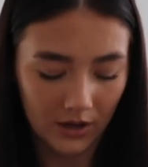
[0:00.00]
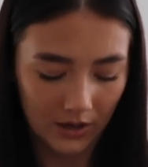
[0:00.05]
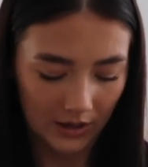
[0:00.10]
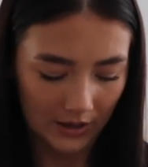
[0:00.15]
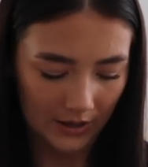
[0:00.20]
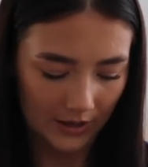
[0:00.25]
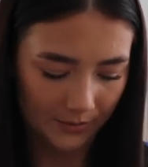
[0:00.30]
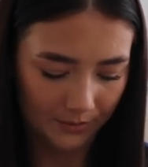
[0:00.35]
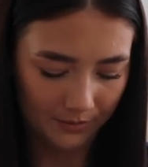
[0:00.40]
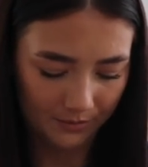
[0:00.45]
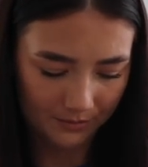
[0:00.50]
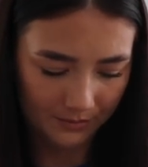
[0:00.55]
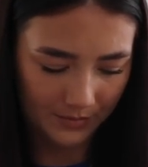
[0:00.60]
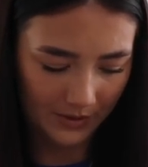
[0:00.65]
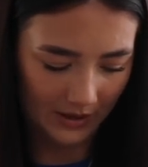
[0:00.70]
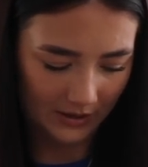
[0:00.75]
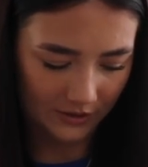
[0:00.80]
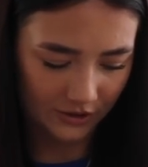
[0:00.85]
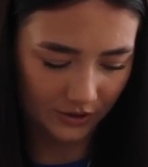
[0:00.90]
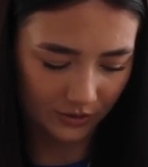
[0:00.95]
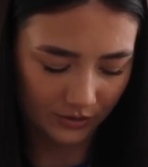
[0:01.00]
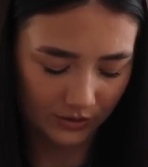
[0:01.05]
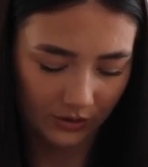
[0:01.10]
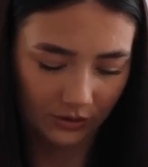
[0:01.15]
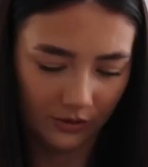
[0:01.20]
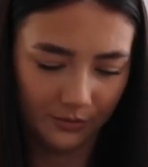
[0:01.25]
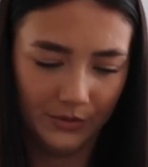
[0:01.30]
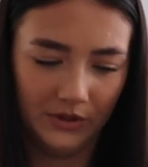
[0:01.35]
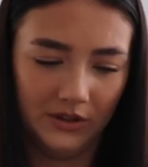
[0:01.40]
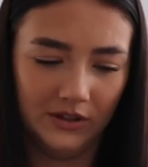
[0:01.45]
But yeah, she also
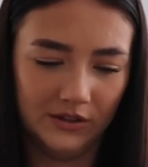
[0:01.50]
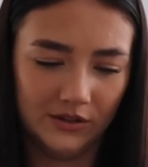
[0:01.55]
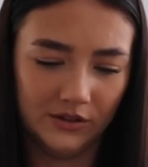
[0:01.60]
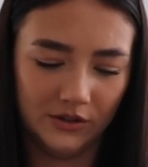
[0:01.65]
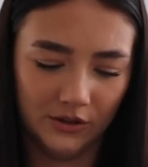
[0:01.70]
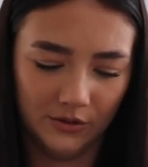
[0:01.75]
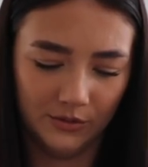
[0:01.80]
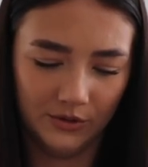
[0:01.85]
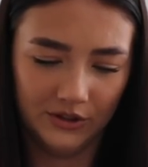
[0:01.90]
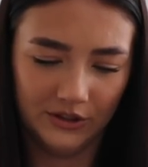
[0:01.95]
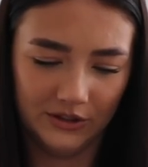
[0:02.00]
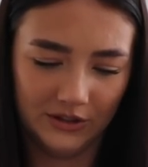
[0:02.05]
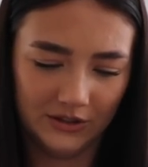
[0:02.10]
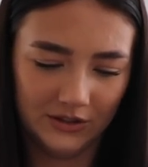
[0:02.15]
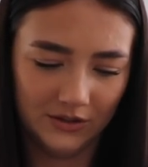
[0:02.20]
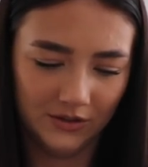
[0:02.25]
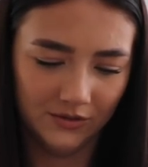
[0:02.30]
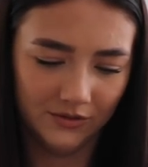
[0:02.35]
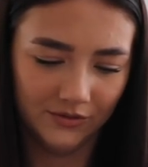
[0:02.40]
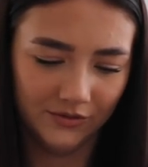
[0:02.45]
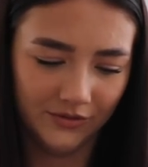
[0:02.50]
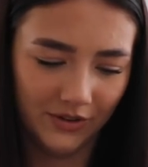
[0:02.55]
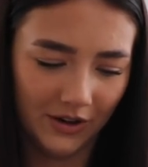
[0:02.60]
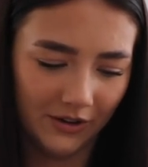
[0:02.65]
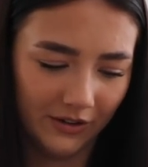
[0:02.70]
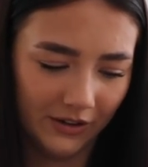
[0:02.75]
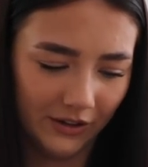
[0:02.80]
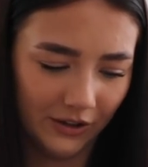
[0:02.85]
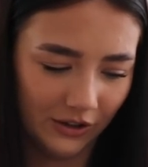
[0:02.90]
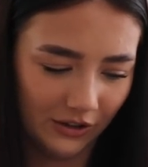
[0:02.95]
got me these two, which is
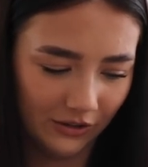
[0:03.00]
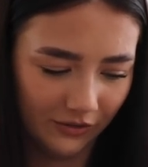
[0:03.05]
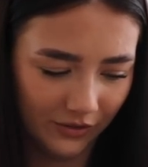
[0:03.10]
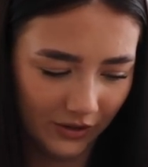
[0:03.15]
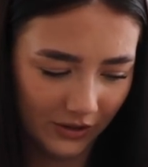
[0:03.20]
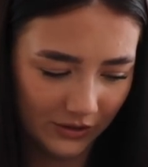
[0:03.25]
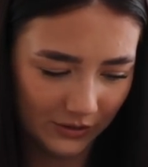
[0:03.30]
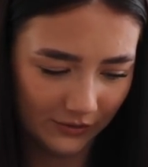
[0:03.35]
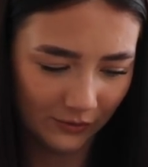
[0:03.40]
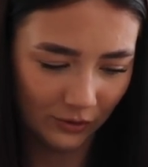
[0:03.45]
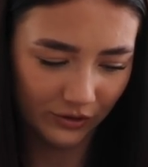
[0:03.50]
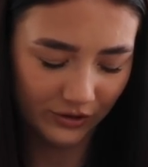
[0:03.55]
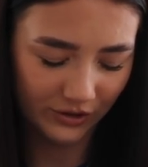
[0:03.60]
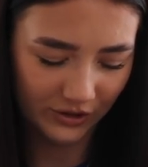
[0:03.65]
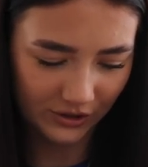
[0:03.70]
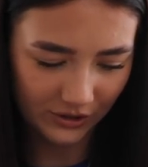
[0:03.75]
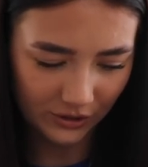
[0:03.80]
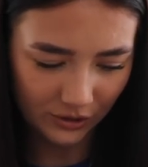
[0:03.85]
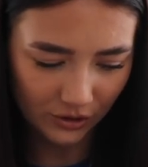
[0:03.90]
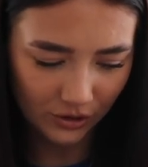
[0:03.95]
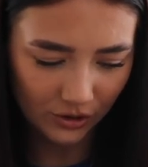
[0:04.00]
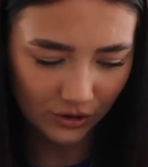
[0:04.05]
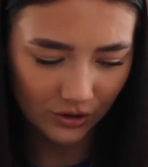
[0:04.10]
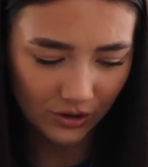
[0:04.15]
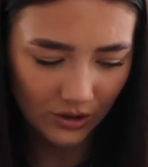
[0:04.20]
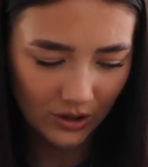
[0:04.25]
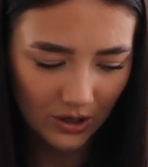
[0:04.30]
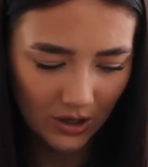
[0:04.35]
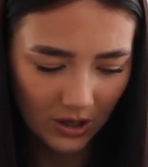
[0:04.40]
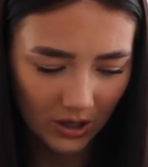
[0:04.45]
very cute. First, I've got the Dior,
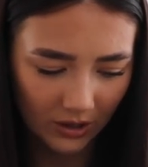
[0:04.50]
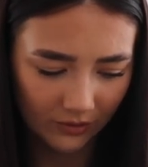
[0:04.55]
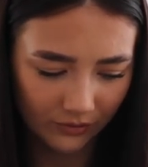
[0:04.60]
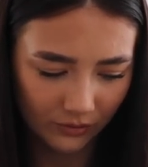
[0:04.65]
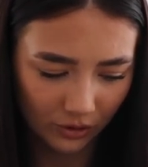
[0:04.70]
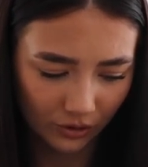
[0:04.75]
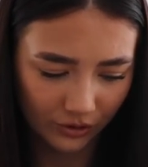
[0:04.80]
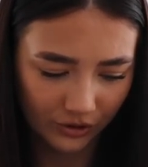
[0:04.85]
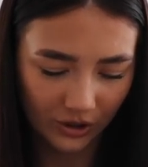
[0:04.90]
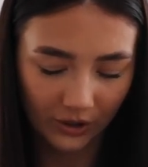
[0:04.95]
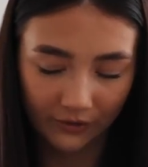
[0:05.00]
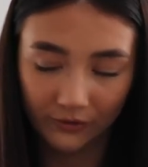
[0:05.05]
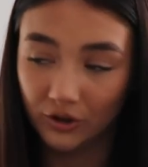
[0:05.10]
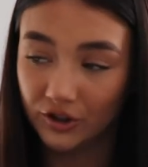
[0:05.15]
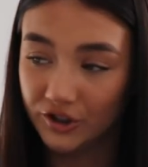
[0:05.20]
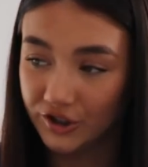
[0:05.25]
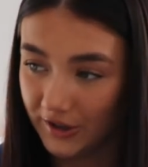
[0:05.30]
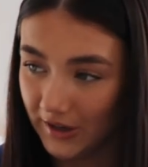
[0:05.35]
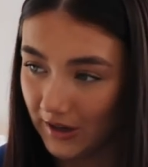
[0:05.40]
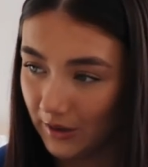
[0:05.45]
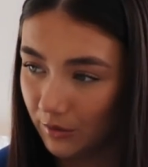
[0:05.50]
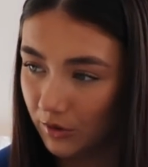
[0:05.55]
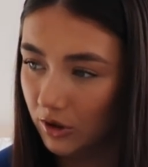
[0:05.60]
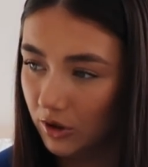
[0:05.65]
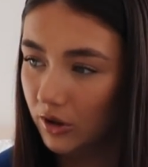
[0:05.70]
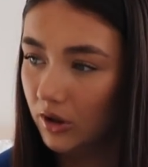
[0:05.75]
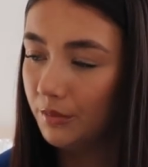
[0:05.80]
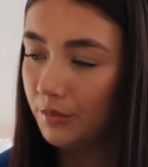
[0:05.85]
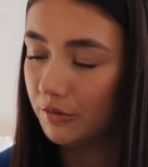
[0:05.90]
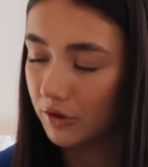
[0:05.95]
I've got a Chanel
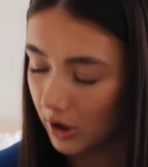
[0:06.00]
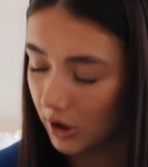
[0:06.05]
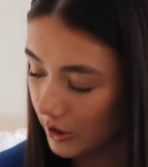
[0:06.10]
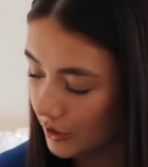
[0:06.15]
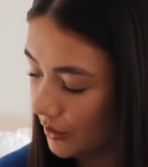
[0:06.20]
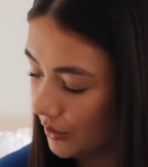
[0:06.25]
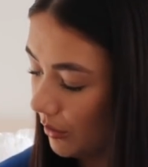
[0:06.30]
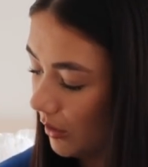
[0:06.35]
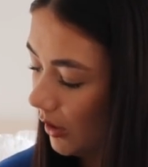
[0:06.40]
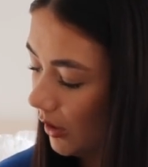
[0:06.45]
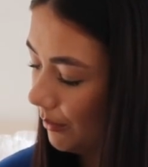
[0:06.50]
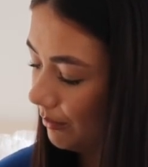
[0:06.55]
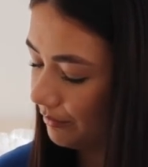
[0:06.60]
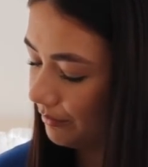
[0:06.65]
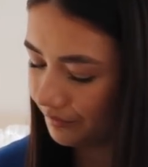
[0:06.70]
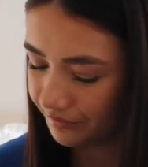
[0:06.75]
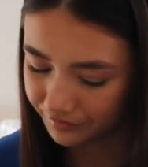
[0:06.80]
one, Prada one.